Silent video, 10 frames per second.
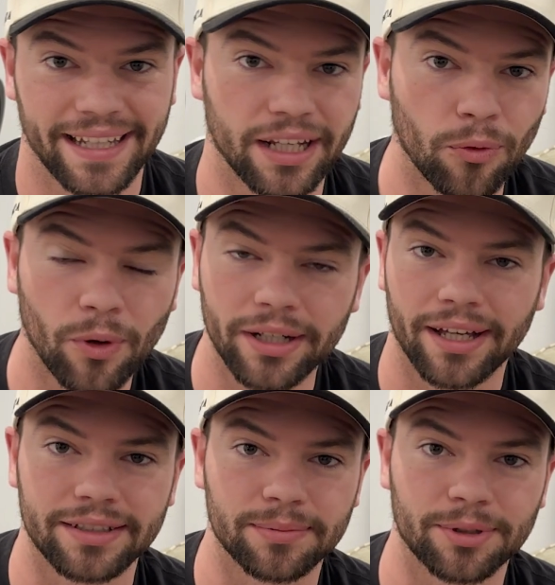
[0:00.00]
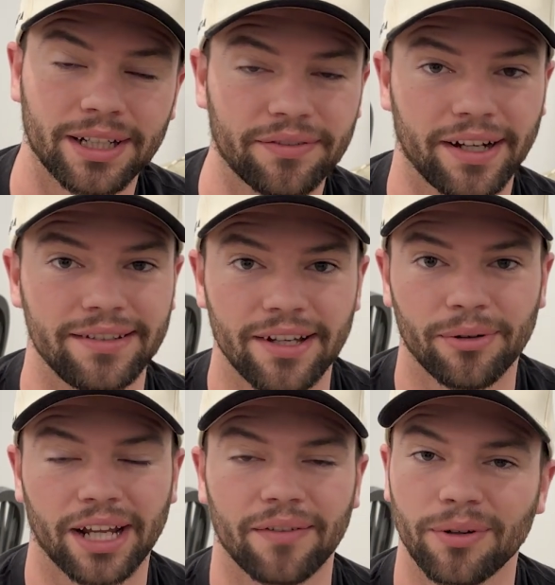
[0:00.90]
getting 1 customer. And if I
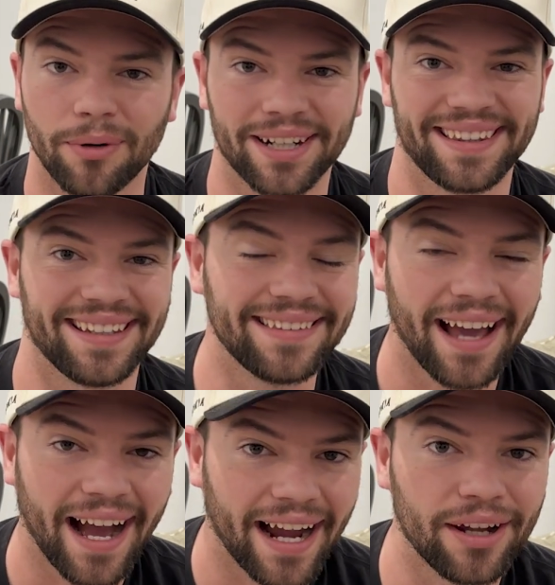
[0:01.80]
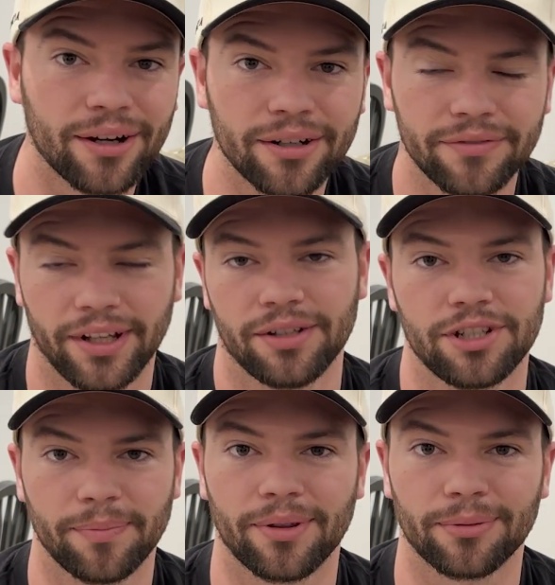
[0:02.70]
don't, I have to walk the entire
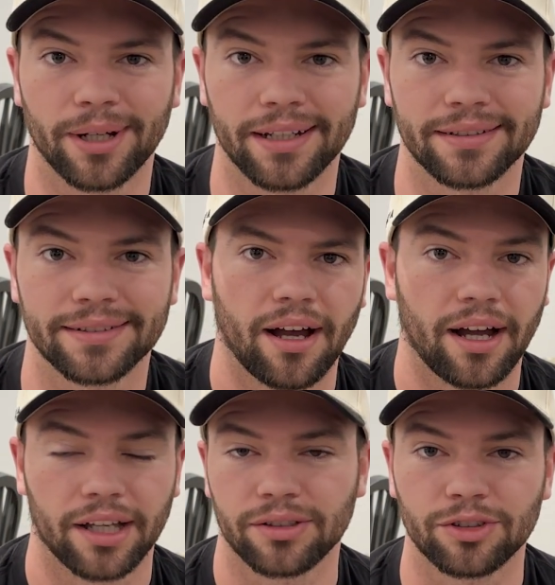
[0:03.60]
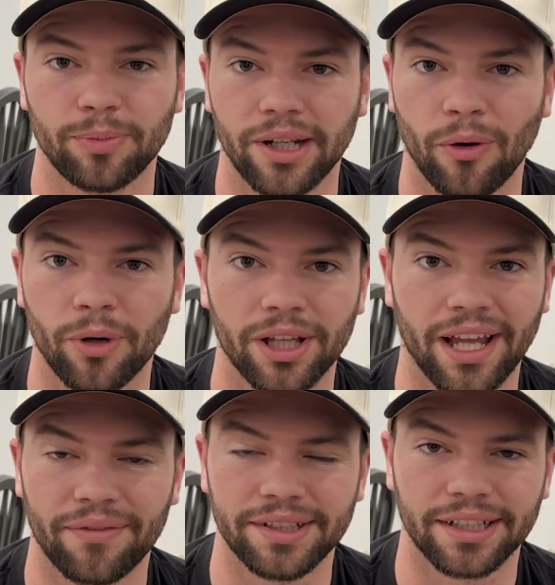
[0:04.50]
Fellowship of the Rings. I also spin a wheel
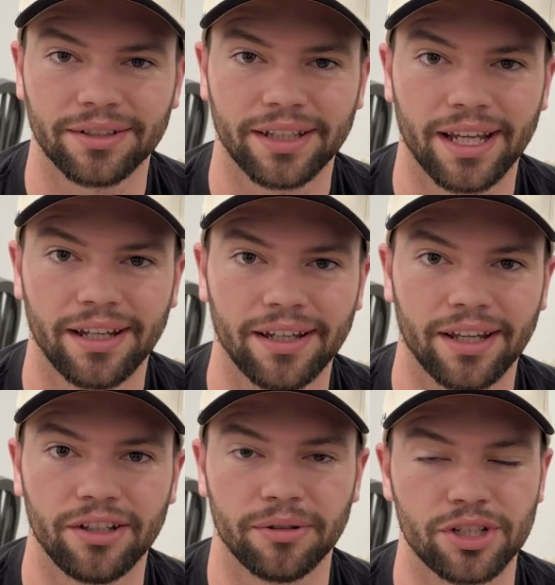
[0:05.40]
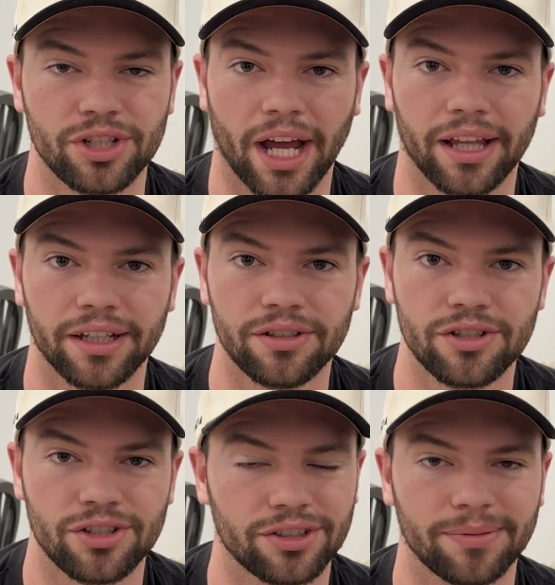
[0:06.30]
every single day and do a
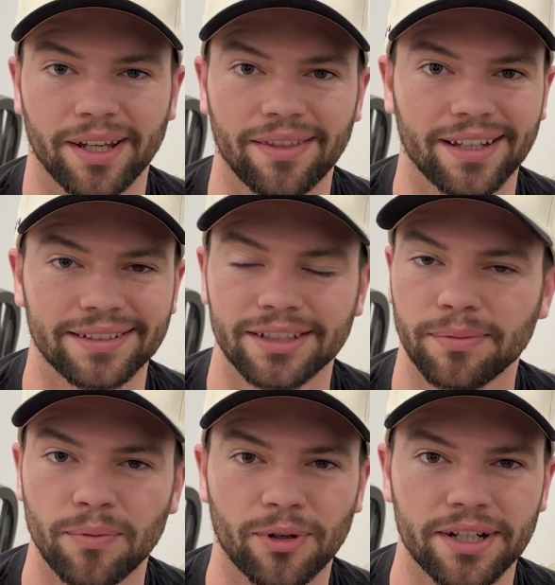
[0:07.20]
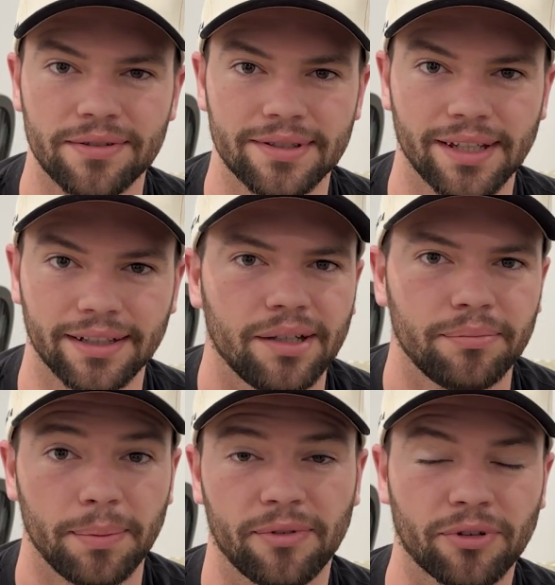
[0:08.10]
challenge just to make things a little bit more interesting.
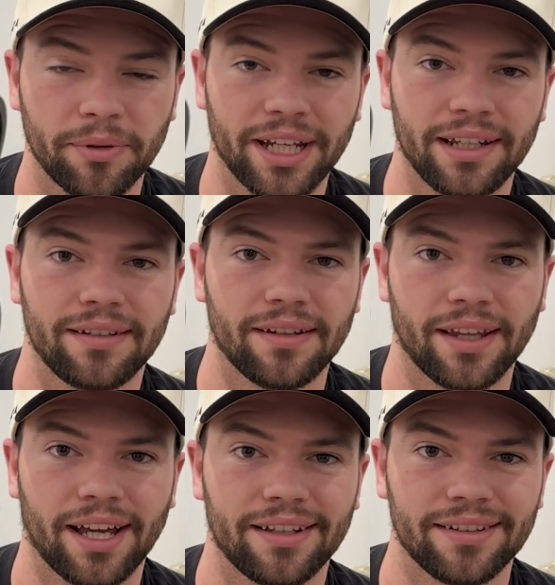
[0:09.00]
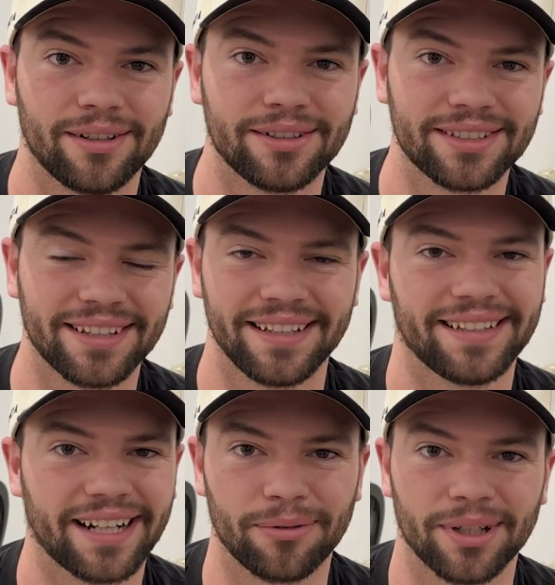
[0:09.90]
But before we get into that, there's something
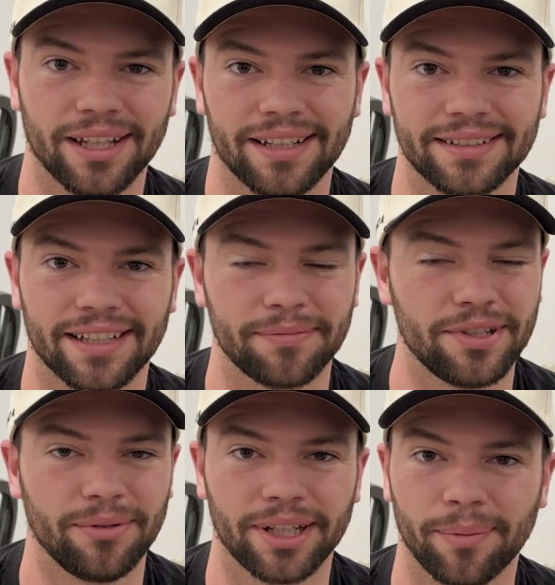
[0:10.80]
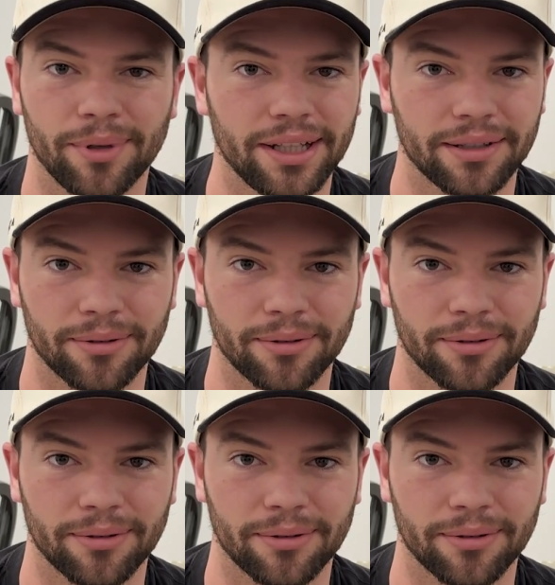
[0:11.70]
that I realized I've been doing completely